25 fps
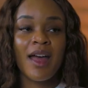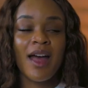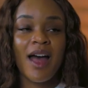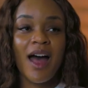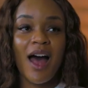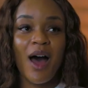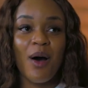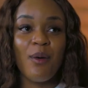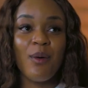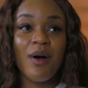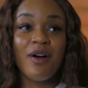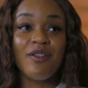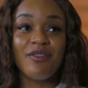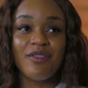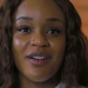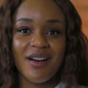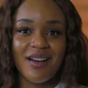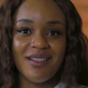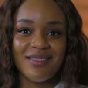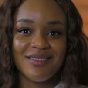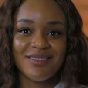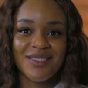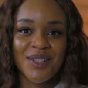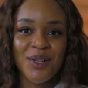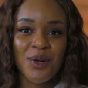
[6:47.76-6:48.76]

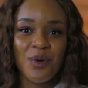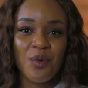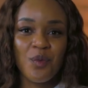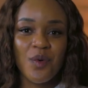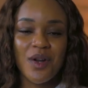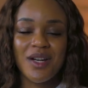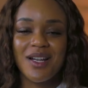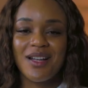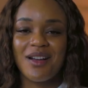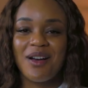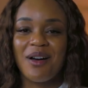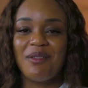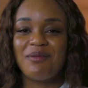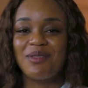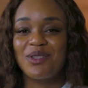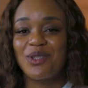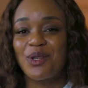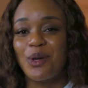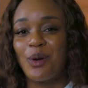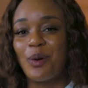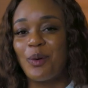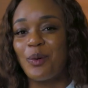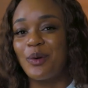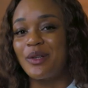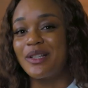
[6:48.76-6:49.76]
However, when it comes to
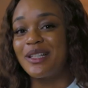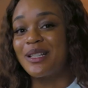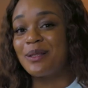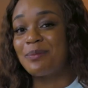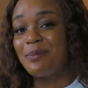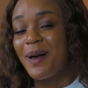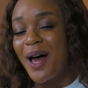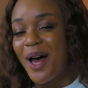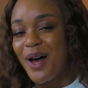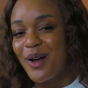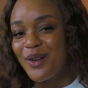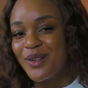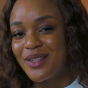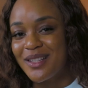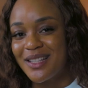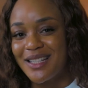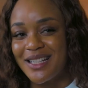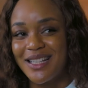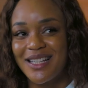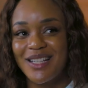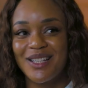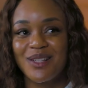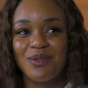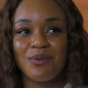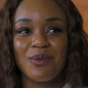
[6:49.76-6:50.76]
our
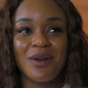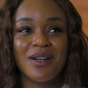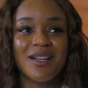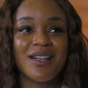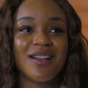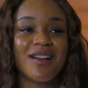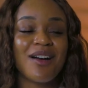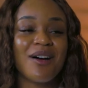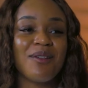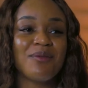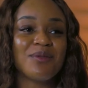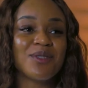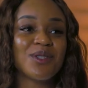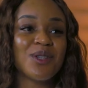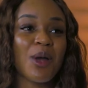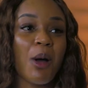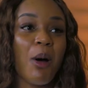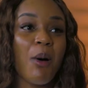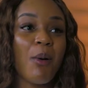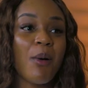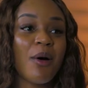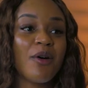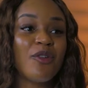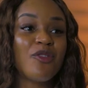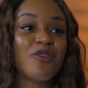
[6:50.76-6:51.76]
spouses, when it comes to
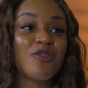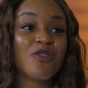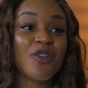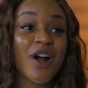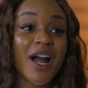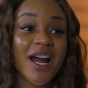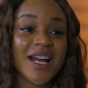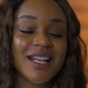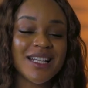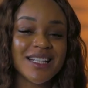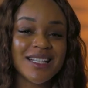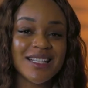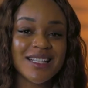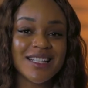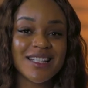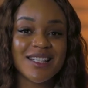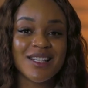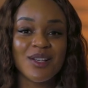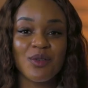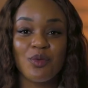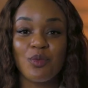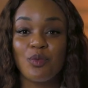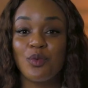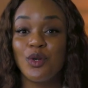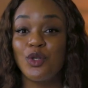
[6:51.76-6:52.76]
our
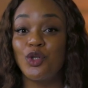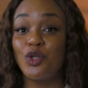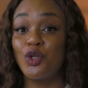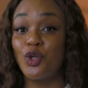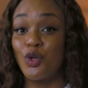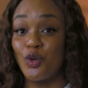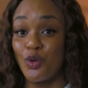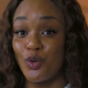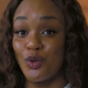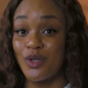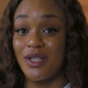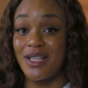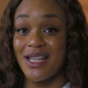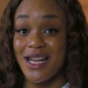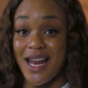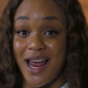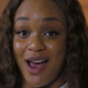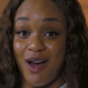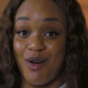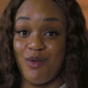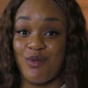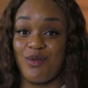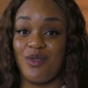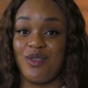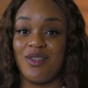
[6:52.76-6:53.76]
friends, we choose
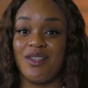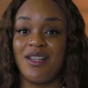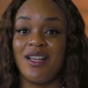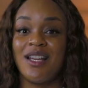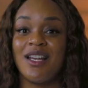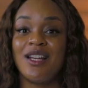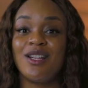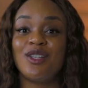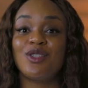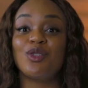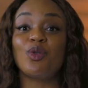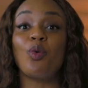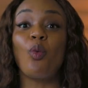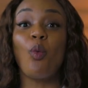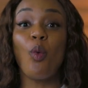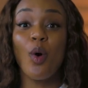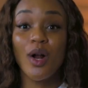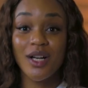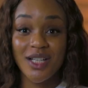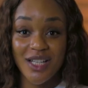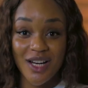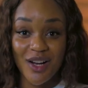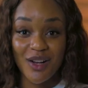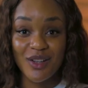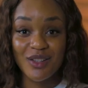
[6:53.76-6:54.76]
now to
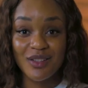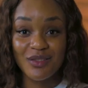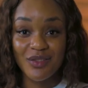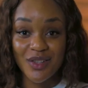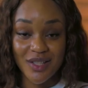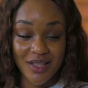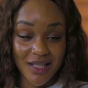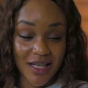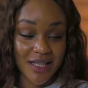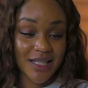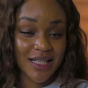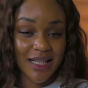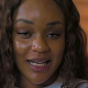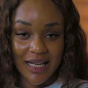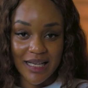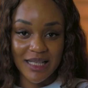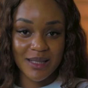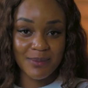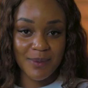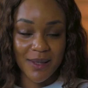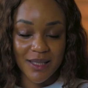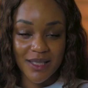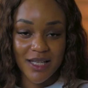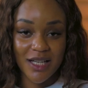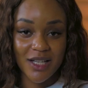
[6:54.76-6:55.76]
watch out for certain
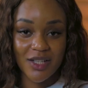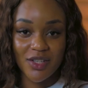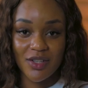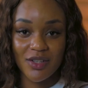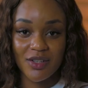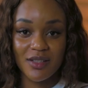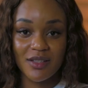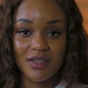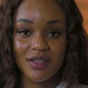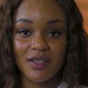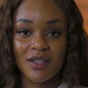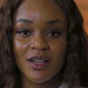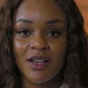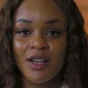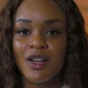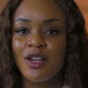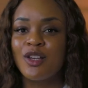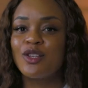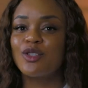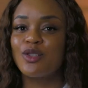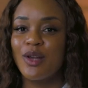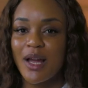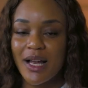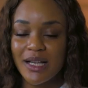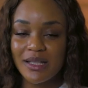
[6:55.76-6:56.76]
expectations.
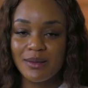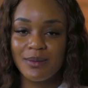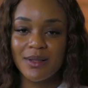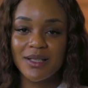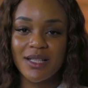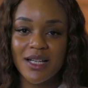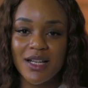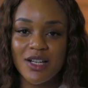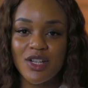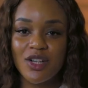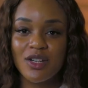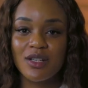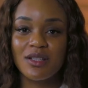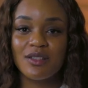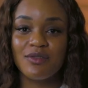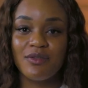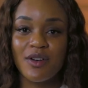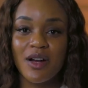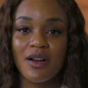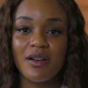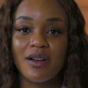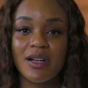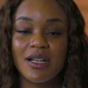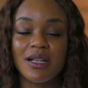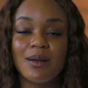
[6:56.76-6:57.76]
So expectations
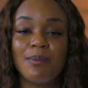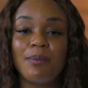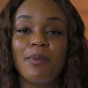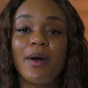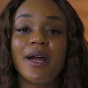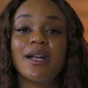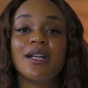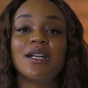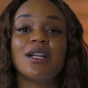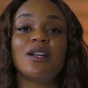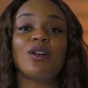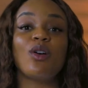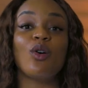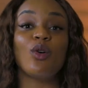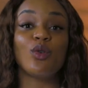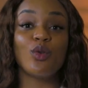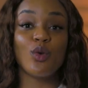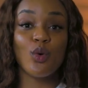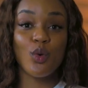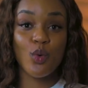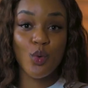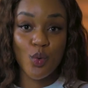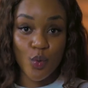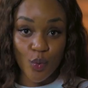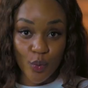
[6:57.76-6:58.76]
vary depending on
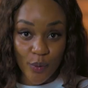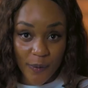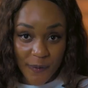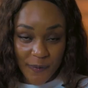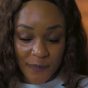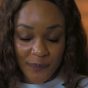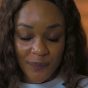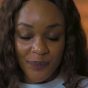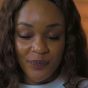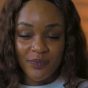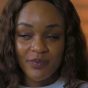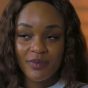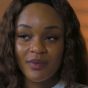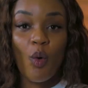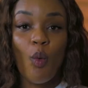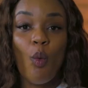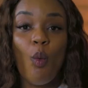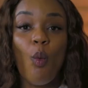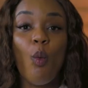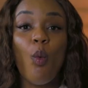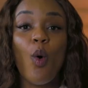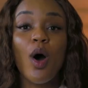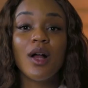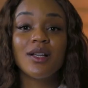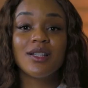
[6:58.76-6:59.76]
who.
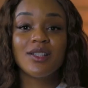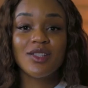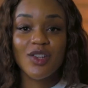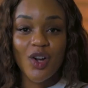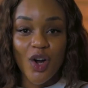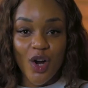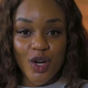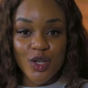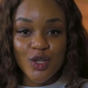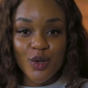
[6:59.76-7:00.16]
What are